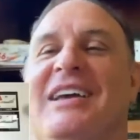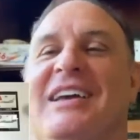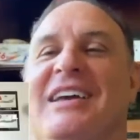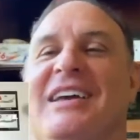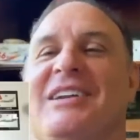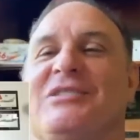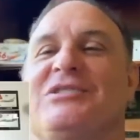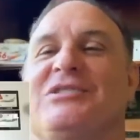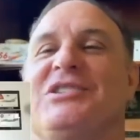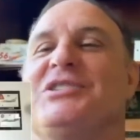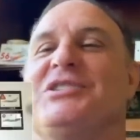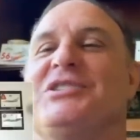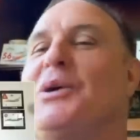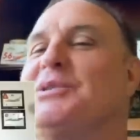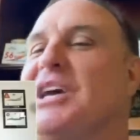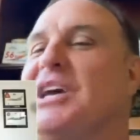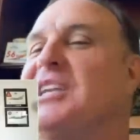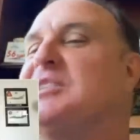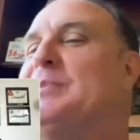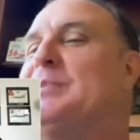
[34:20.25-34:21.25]
you know, she's
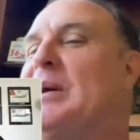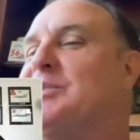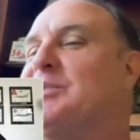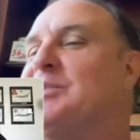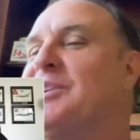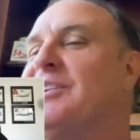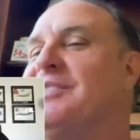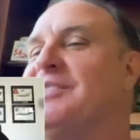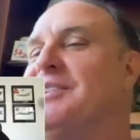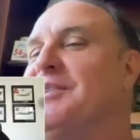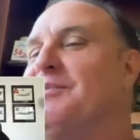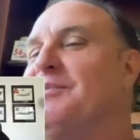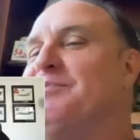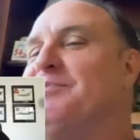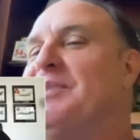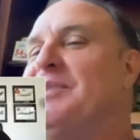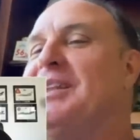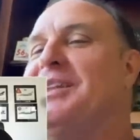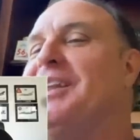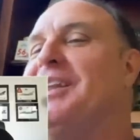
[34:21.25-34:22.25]
always got a special, you know,
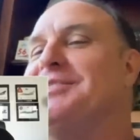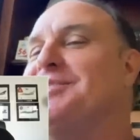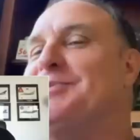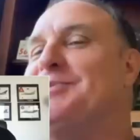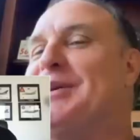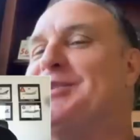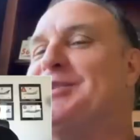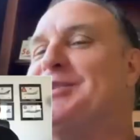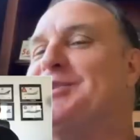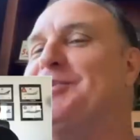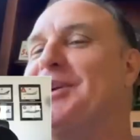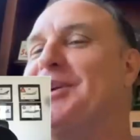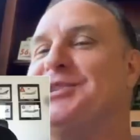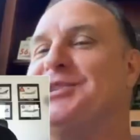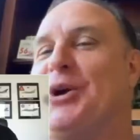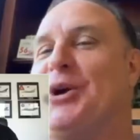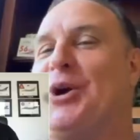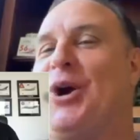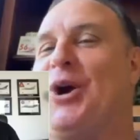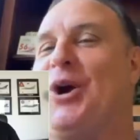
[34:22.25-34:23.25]
England has a special place
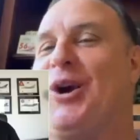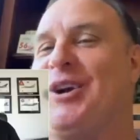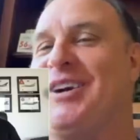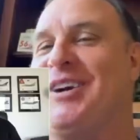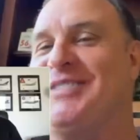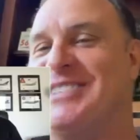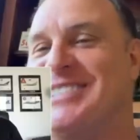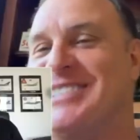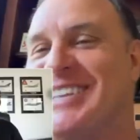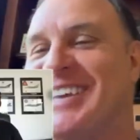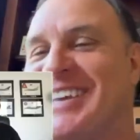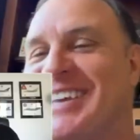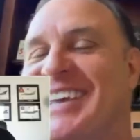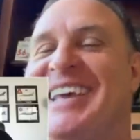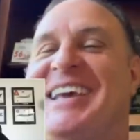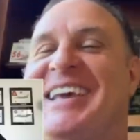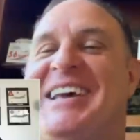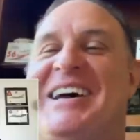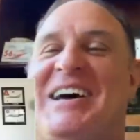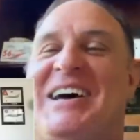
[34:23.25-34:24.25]
in her heart, obviously,
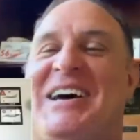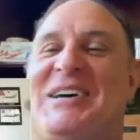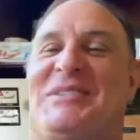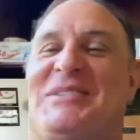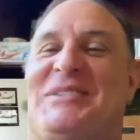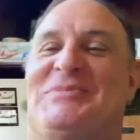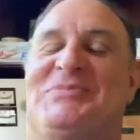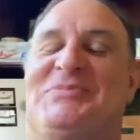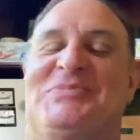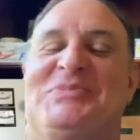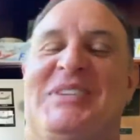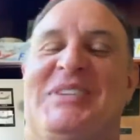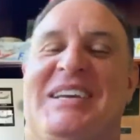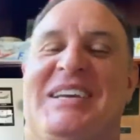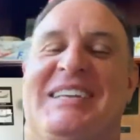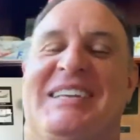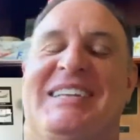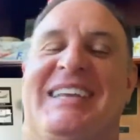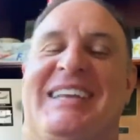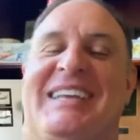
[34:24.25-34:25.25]

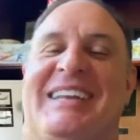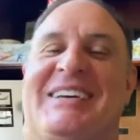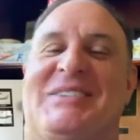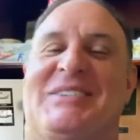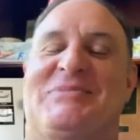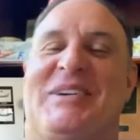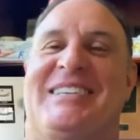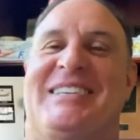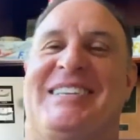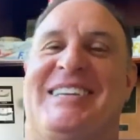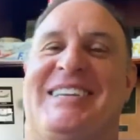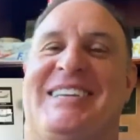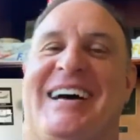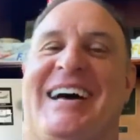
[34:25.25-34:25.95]
you know, but